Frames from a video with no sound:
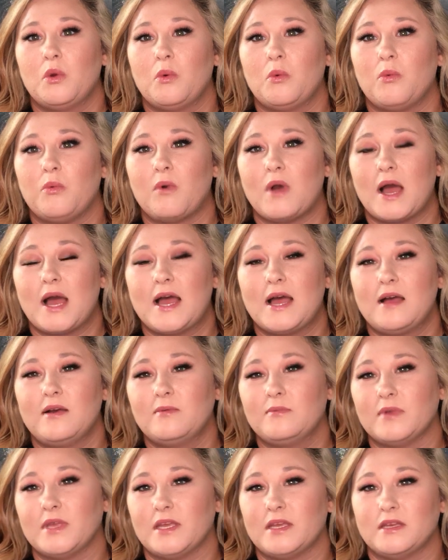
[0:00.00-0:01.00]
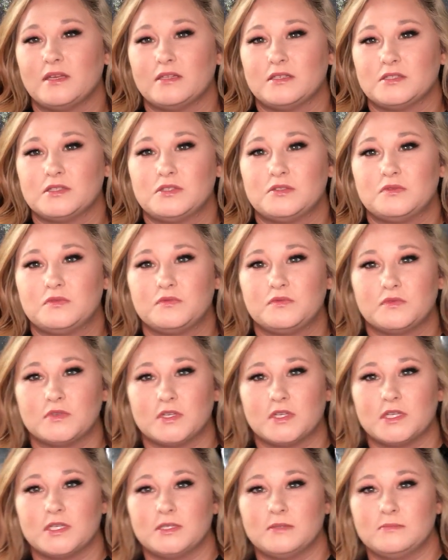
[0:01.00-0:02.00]
why I went
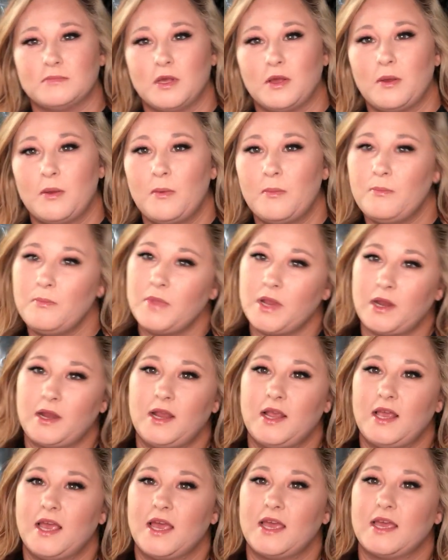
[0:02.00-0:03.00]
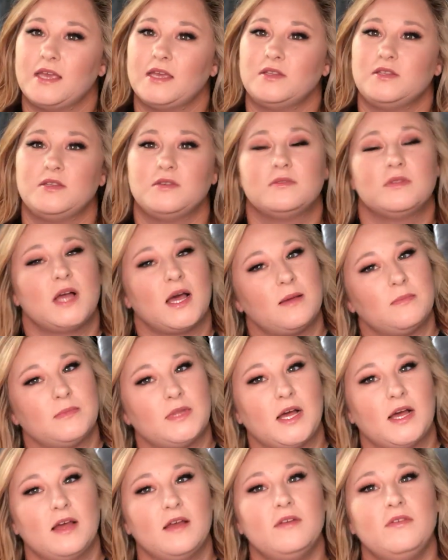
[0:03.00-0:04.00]
from Mary Kay to
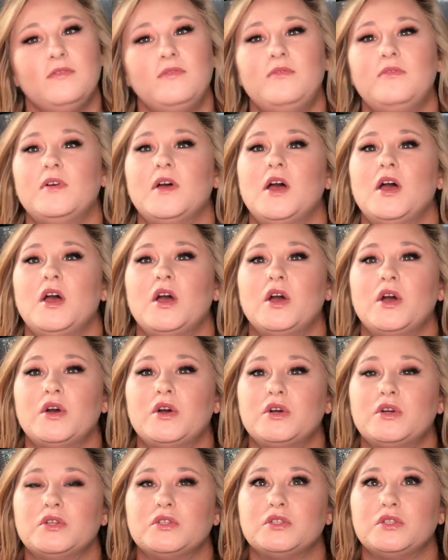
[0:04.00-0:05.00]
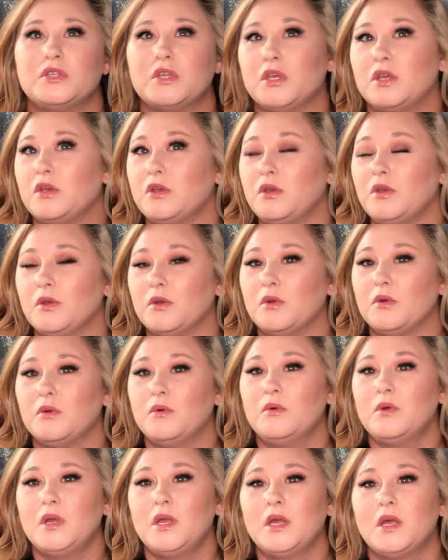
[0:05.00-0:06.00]
LimeLife,
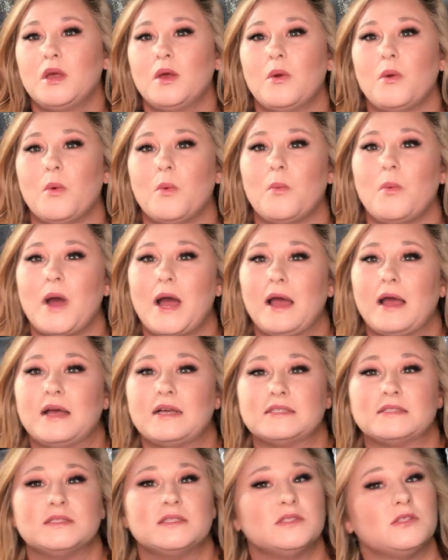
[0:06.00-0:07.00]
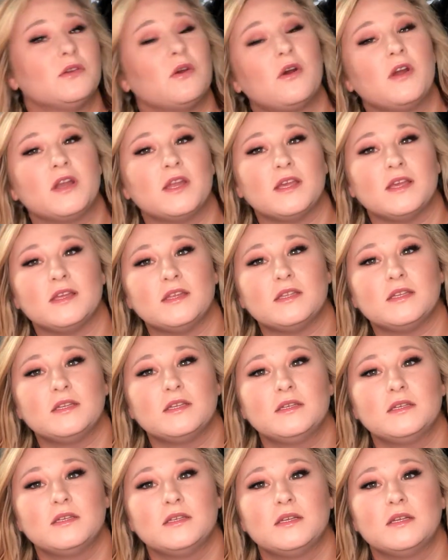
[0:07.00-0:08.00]
2, why I started
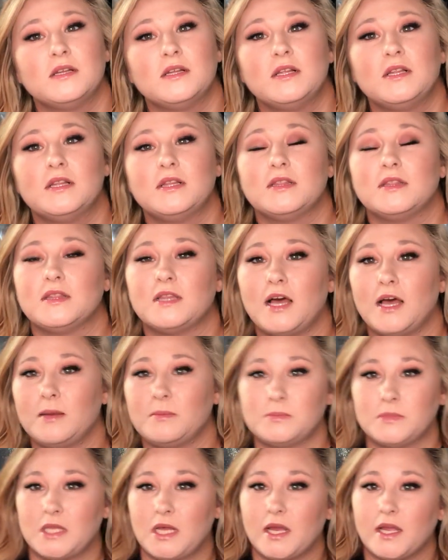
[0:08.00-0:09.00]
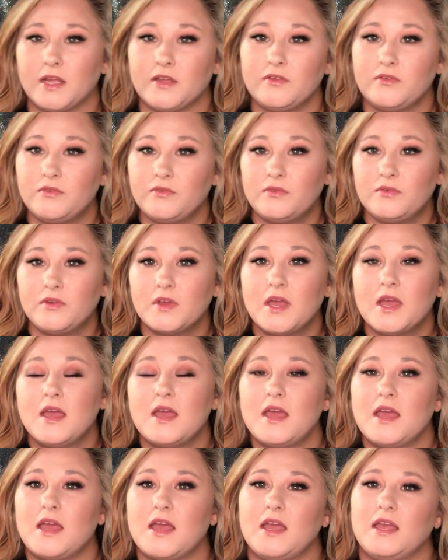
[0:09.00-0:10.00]
LimeLife,
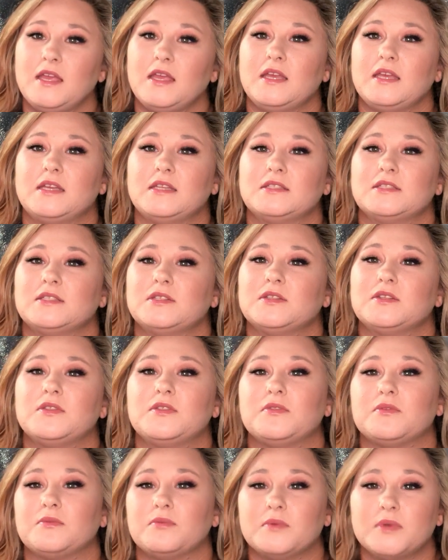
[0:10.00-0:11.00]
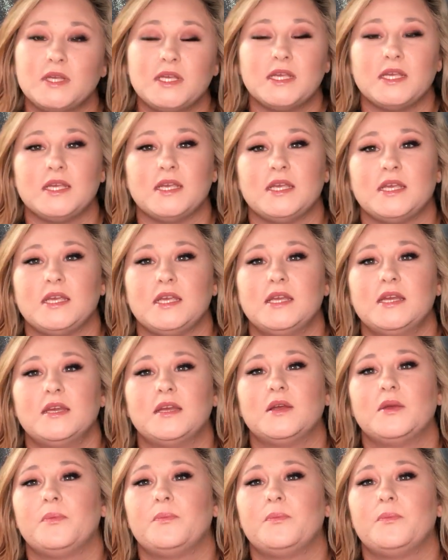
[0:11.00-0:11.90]
and 3,